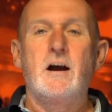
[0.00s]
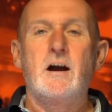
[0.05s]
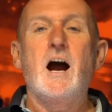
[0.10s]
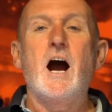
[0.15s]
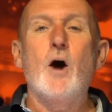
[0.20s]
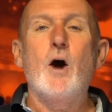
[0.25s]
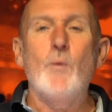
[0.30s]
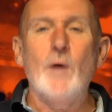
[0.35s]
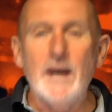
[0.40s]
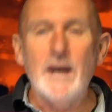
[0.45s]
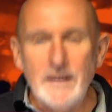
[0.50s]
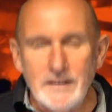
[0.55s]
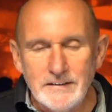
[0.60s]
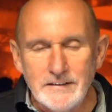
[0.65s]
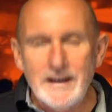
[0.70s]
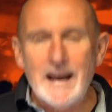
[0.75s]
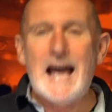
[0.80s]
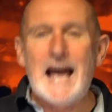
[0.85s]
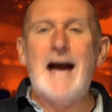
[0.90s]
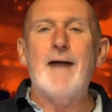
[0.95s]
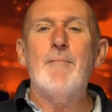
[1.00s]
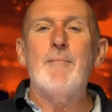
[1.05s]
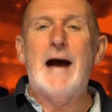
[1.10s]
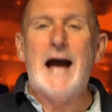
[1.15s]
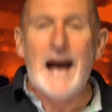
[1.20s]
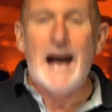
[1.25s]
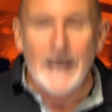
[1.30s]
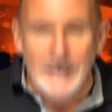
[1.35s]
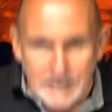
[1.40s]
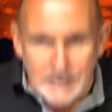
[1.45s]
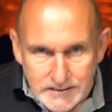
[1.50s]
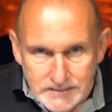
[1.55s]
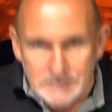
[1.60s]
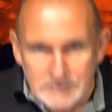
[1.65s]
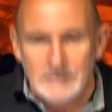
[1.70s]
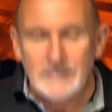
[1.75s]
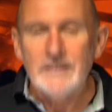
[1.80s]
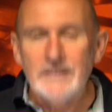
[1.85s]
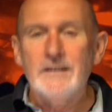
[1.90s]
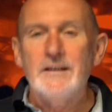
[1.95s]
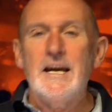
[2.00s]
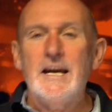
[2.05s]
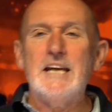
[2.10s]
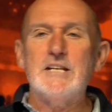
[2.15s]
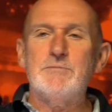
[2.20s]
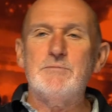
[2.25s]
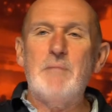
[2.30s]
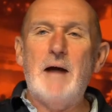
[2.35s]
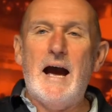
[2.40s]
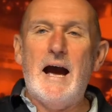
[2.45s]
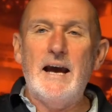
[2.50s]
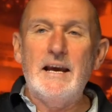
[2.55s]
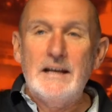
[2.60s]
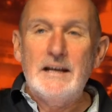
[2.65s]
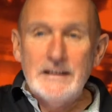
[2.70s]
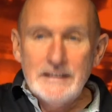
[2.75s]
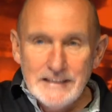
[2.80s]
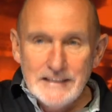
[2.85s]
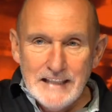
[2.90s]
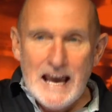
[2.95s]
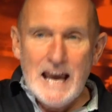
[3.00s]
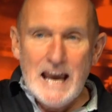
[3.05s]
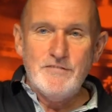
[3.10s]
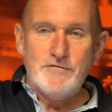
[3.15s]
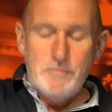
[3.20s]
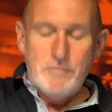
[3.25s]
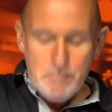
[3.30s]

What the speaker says: Are we? Am I? Is my life